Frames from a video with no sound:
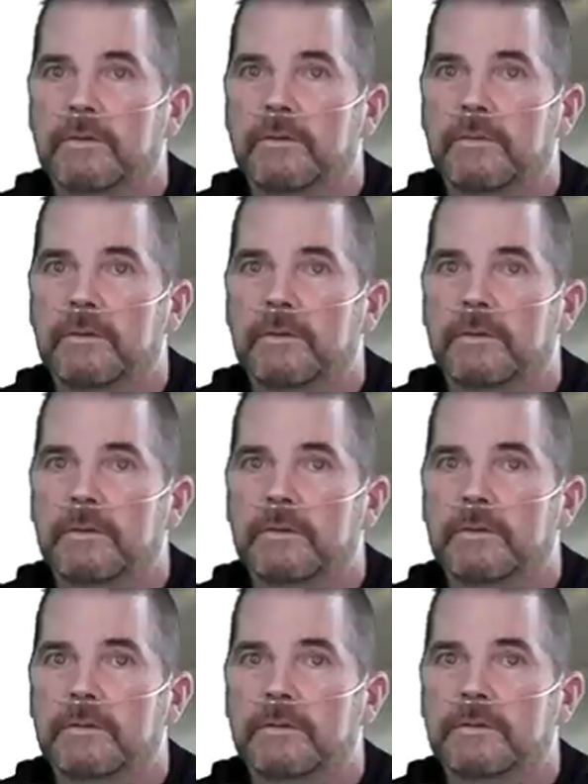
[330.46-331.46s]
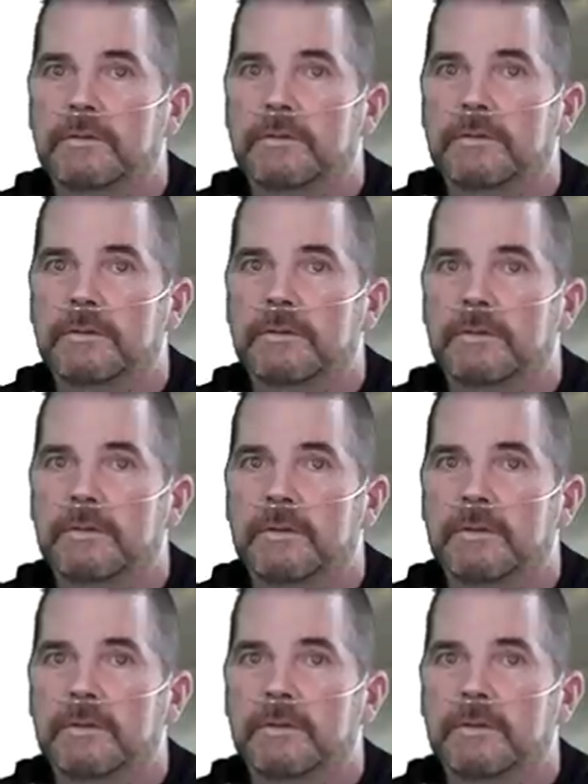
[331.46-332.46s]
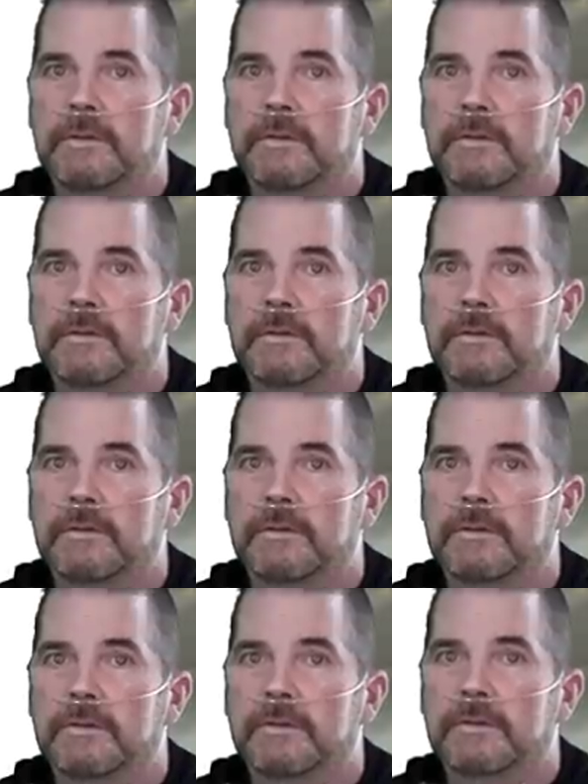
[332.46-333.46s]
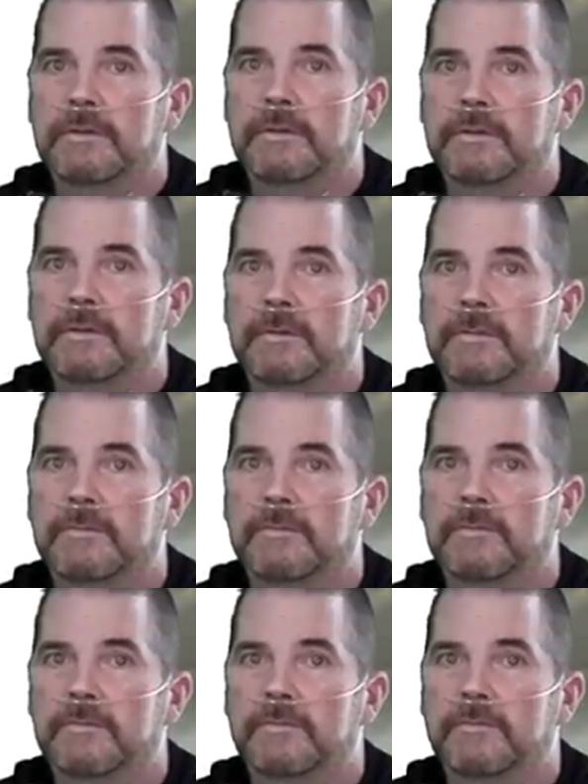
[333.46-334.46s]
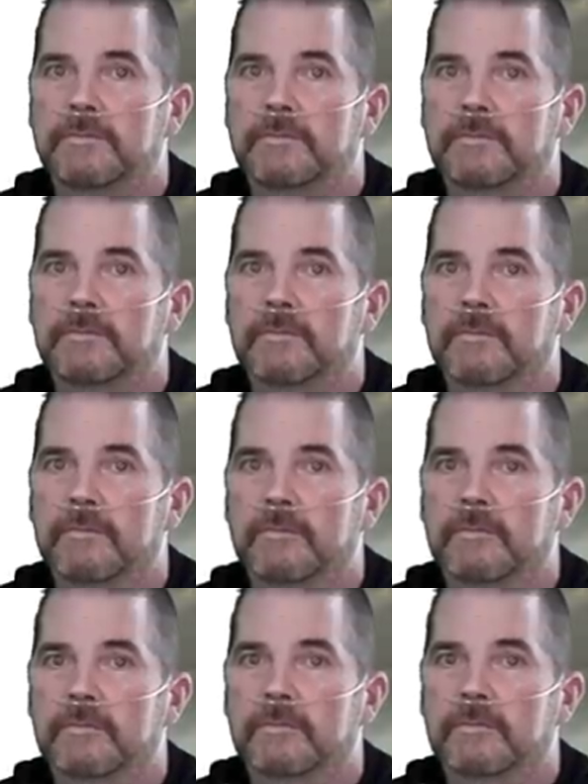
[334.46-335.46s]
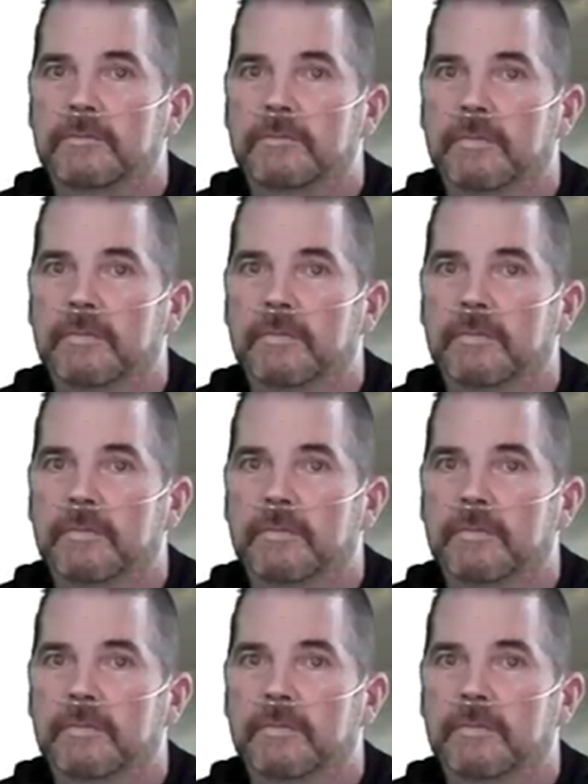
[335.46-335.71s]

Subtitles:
The person shown says nothing.